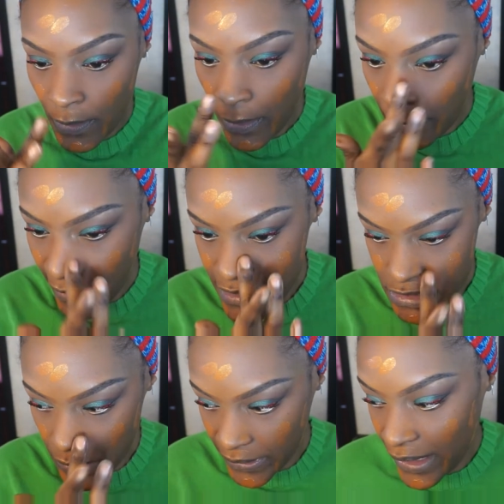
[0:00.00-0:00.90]
Okay,
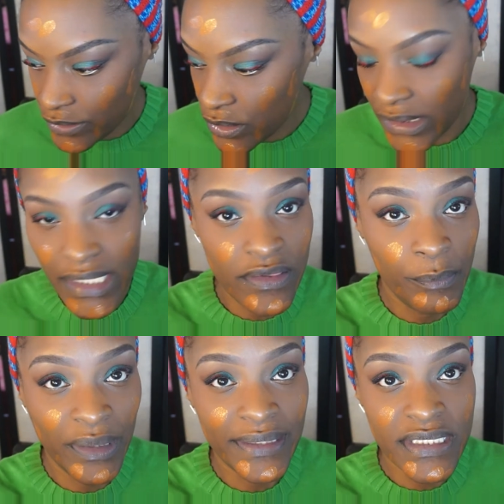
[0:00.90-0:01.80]
so now you can either
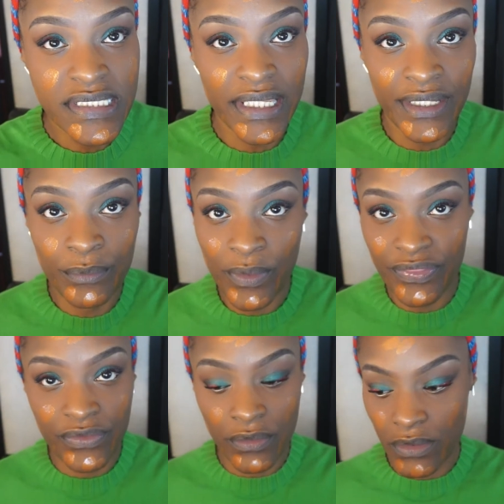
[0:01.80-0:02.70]
blend this in
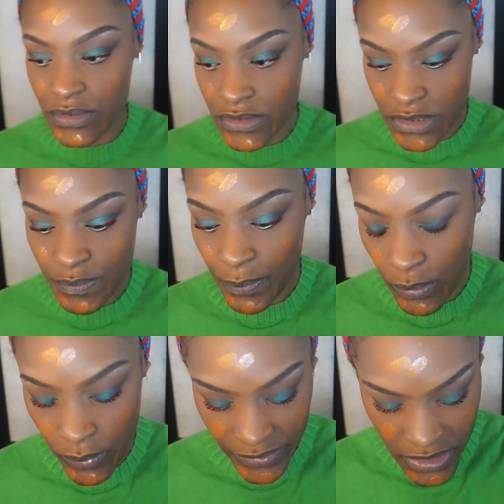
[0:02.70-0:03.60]
with your,
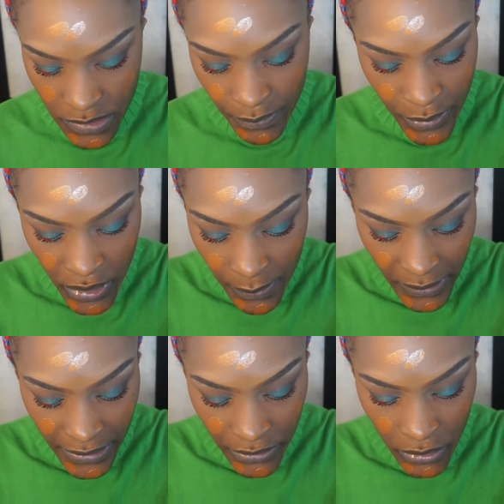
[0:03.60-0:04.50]
with a beauty
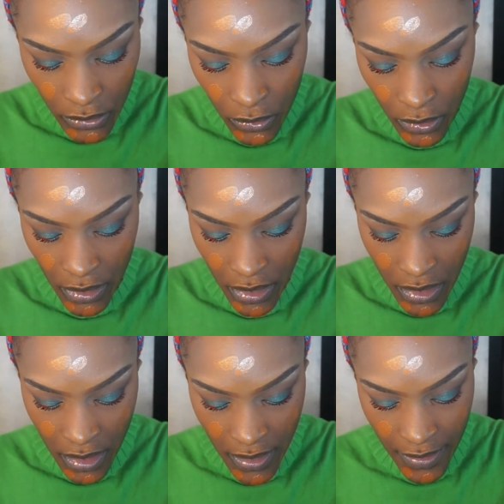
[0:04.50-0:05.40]
blender or
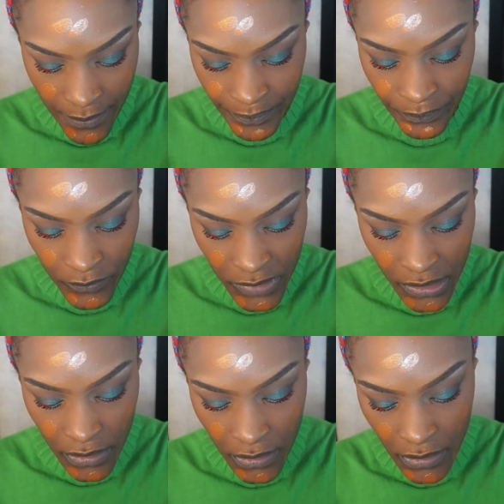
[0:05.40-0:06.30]
uh, um,
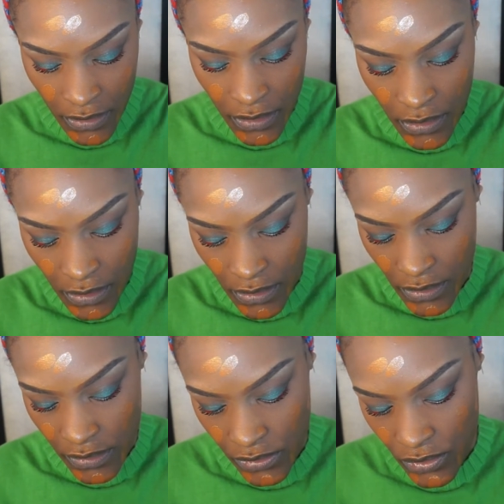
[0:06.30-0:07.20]

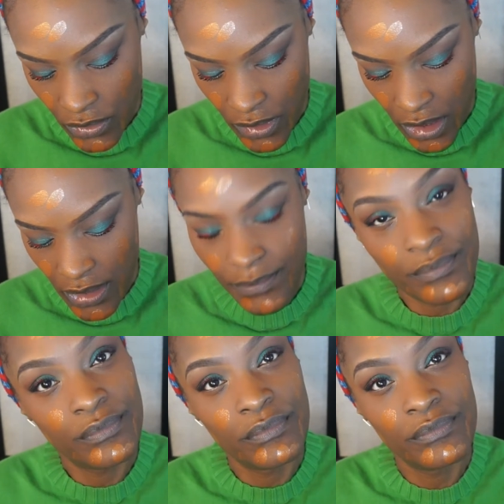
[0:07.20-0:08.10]
your uh,
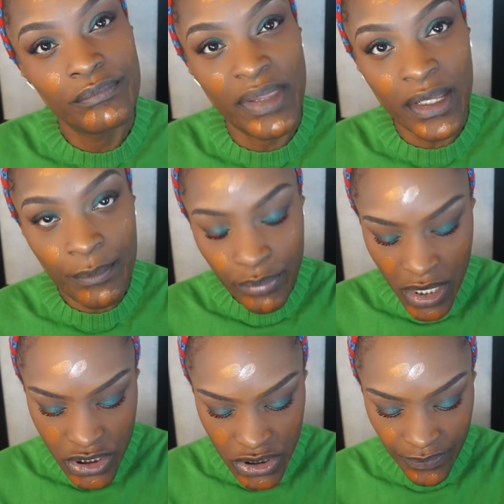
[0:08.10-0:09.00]
makeup
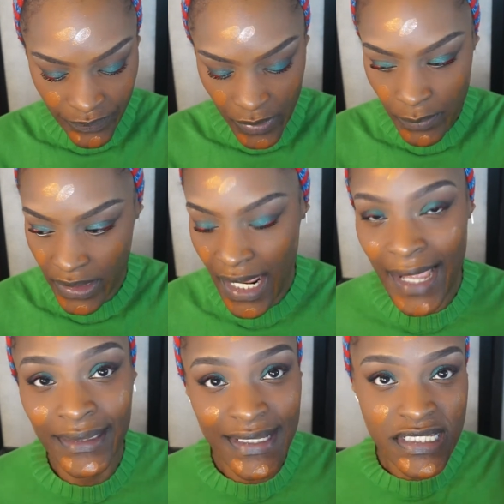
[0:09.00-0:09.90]
brush. But
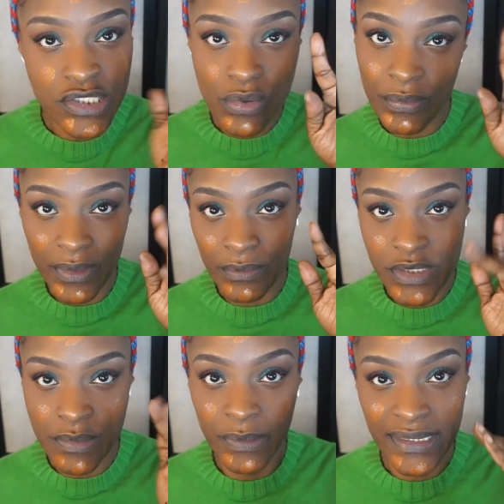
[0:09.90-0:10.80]
I like to do
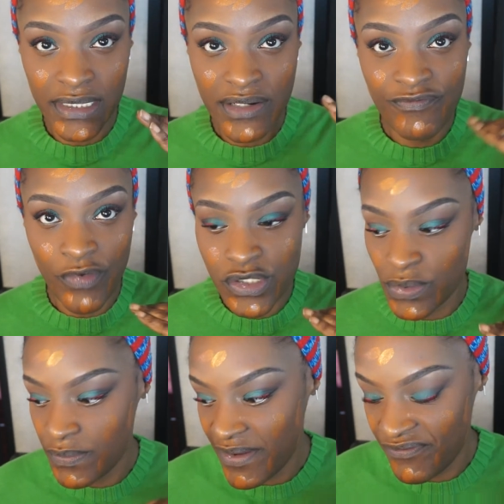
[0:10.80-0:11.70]
to blend it in first
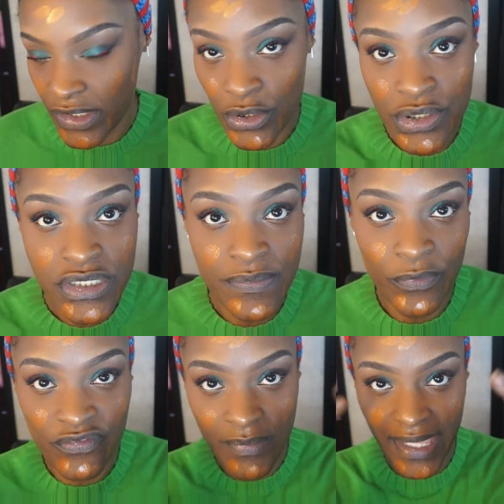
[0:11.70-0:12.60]
with my fingers,
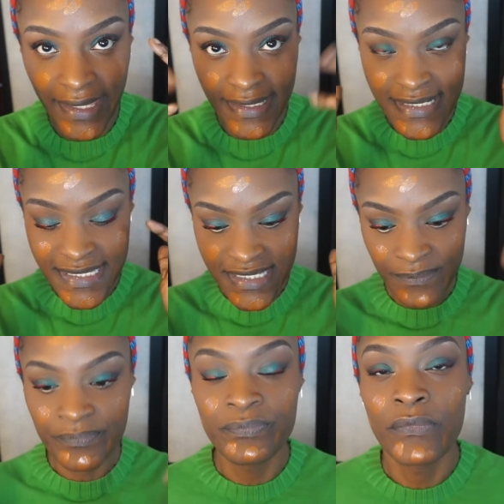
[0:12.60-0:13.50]
with my hands,
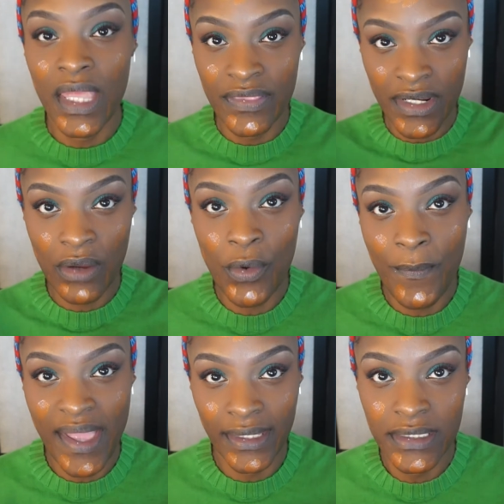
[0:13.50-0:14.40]
and then I'll go
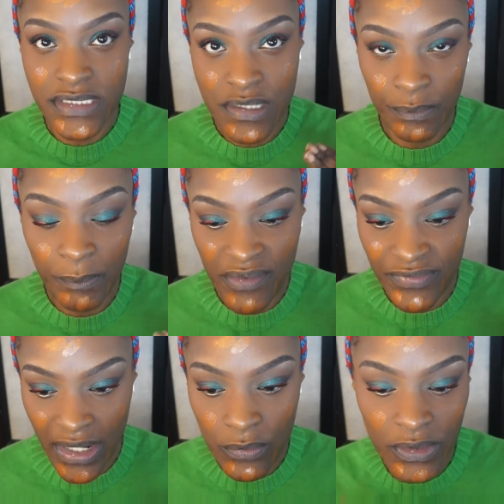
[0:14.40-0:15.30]
back in to buff it
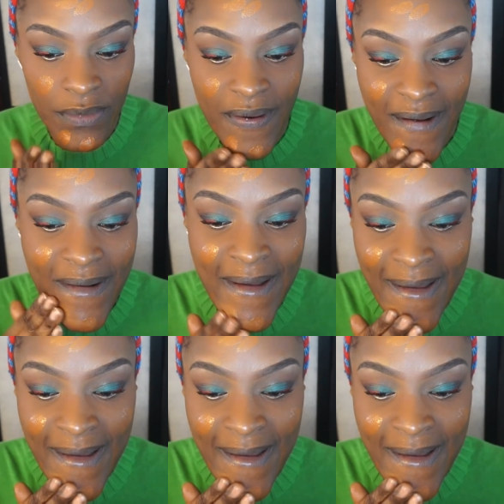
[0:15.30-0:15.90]
out really well.